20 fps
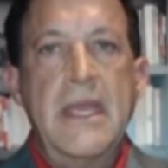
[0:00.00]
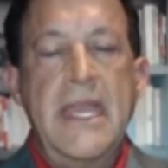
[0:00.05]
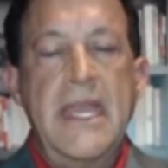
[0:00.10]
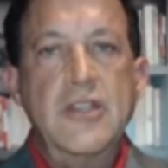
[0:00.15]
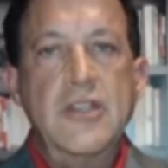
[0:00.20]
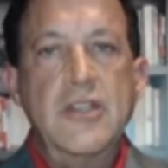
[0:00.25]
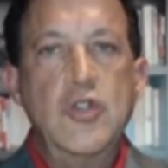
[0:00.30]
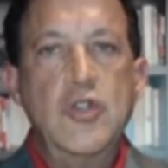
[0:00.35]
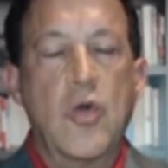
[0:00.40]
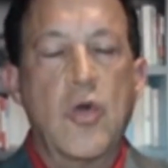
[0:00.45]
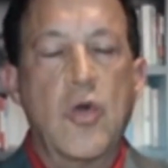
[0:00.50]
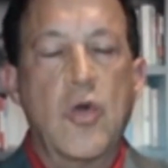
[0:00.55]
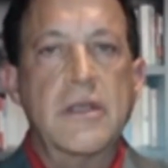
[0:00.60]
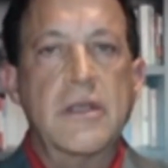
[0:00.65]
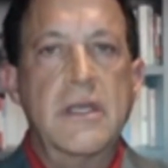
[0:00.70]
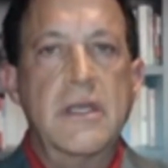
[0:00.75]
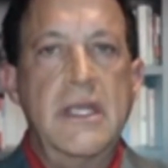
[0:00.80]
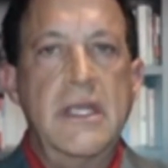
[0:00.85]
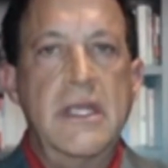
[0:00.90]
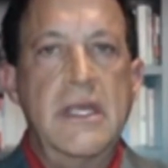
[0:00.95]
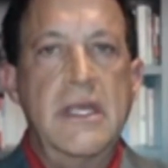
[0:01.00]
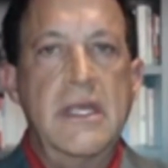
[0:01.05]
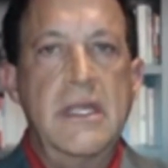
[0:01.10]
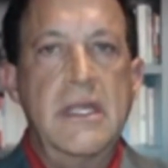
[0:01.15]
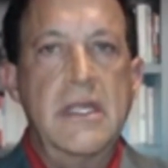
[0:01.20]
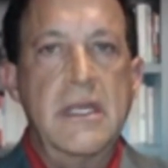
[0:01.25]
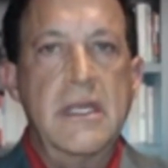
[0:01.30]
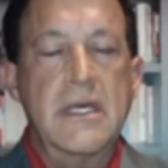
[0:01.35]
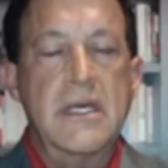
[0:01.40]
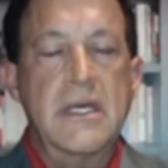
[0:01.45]
and Jordan,
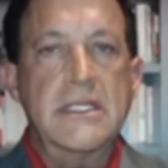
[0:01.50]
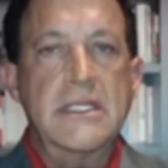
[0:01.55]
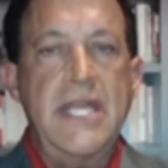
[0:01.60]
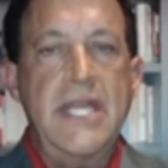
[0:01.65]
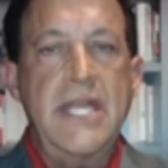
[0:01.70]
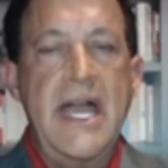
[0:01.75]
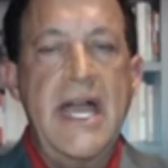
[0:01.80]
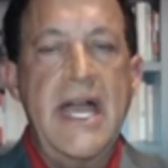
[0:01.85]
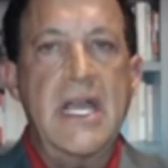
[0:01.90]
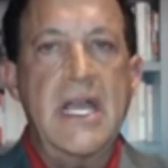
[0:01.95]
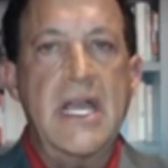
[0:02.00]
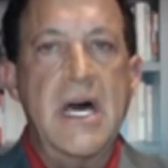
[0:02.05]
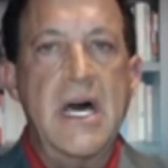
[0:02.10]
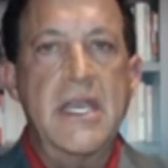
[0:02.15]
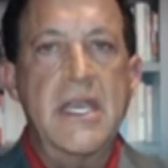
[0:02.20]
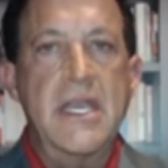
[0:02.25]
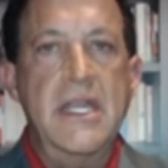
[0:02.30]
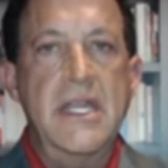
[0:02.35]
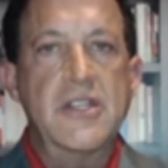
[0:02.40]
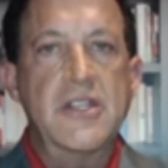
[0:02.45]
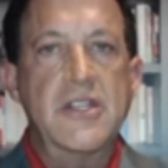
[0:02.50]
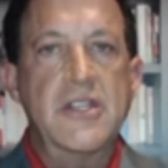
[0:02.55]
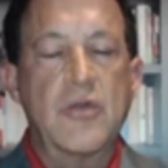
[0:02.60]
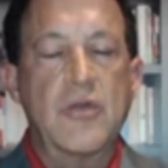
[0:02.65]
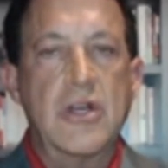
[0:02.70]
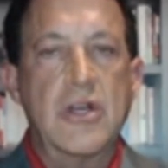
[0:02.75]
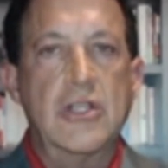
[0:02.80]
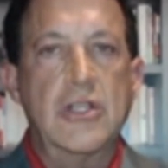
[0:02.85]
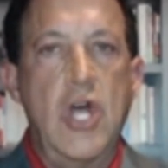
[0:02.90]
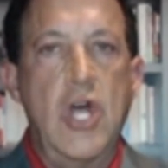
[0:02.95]
in an attack on
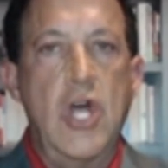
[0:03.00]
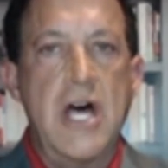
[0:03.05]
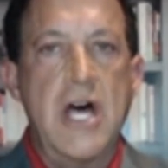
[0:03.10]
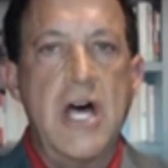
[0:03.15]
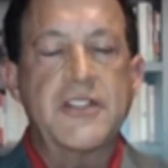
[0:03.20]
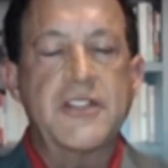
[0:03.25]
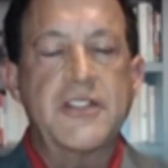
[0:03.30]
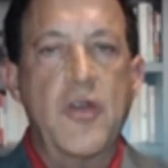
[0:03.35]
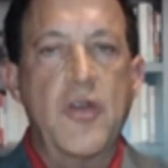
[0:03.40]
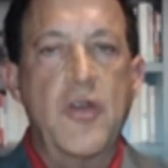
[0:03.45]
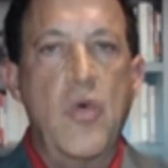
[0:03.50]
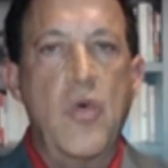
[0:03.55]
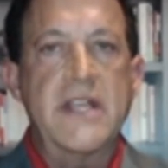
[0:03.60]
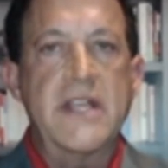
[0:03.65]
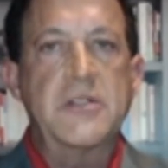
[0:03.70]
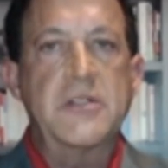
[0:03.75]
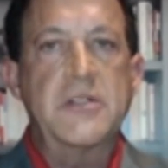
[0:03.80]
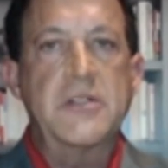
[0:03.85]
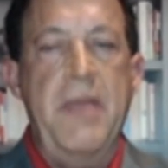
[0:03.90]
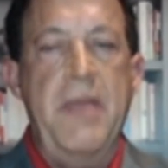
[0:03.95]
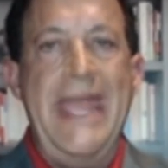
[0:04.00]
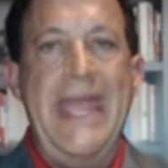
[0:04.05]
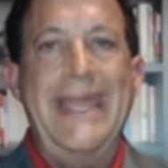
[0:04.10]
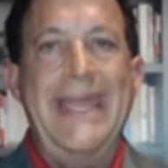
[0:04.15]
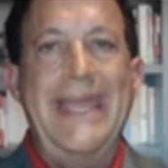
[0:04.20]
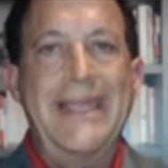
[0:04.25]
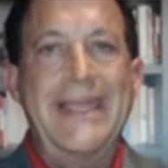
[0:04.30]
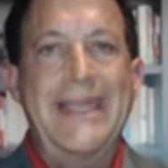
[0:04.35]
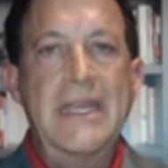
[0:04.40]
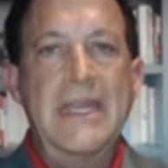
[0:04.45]
Israel, lost the West
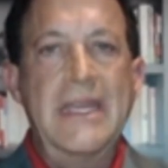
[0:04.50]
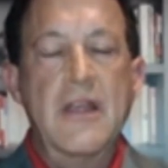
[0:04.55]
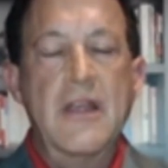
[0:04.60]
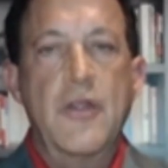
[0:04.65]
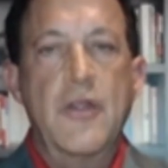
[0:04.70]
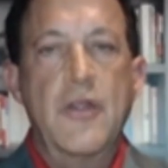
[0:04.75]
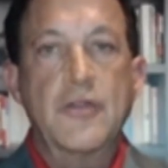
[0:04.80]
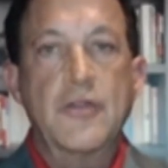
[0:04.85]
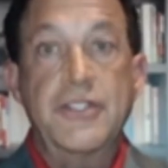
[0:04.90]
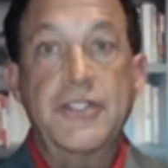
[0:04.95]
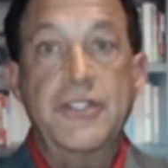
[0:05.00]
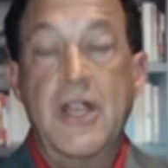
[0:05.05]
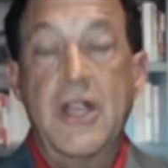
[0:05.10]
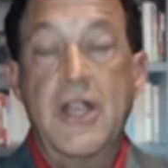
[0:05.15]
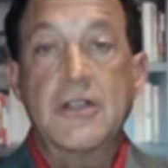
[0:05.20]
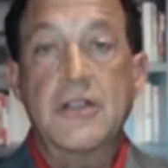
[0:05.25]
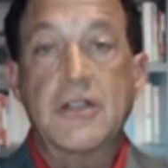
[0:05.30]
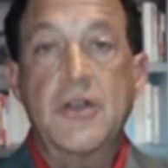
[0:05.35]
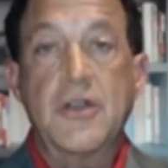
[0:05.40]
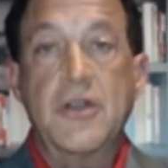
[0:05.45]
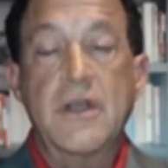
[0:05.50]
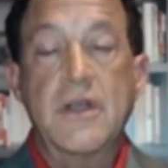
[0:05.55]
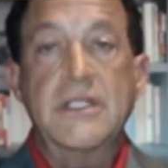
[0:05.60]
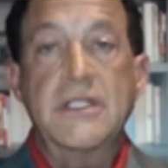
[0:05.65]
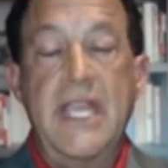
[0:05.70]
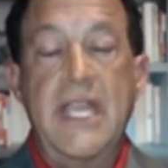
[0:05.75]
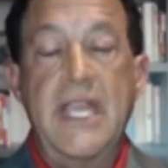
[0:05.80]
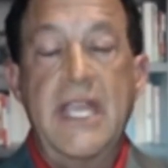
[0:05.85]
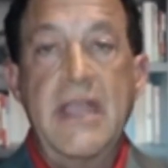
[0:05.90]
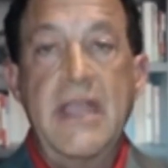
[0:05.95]
Bank, those
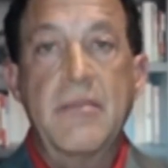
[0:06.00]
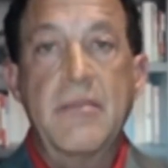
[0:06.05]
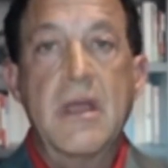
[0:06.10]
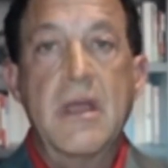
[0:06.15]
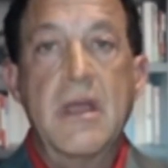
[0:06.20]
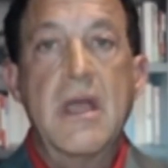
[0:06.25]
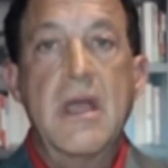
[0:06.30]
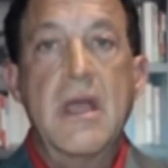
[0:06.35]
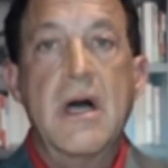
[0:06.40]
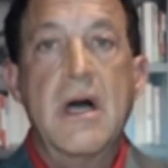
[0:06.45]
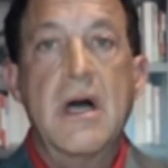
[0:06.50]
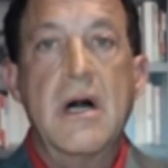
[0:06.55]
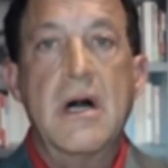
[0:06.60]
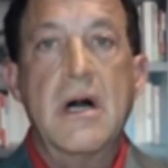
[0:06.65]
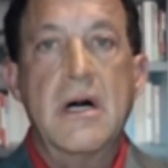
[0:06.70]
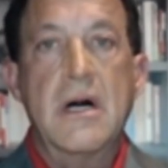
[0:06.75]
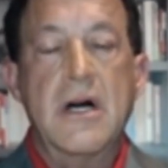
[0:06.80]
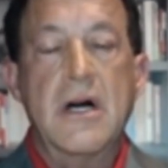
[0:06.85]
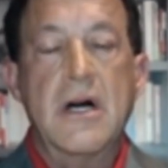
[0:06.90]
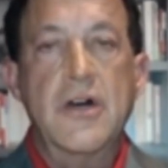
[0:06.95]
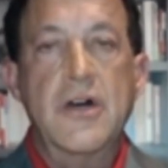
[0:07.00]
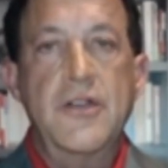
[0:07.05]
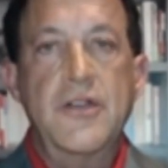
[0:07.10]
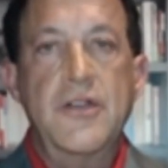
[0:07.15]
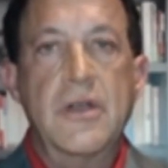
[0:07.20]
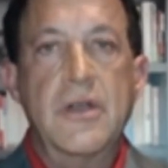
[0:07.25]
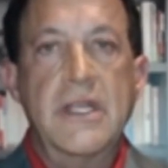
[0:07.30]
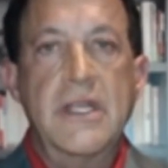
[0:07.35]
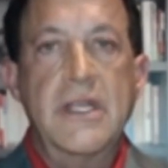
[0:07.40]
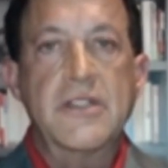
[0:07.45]
territories came uh,
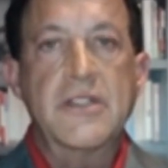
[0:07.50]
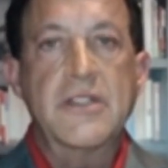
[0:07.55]
under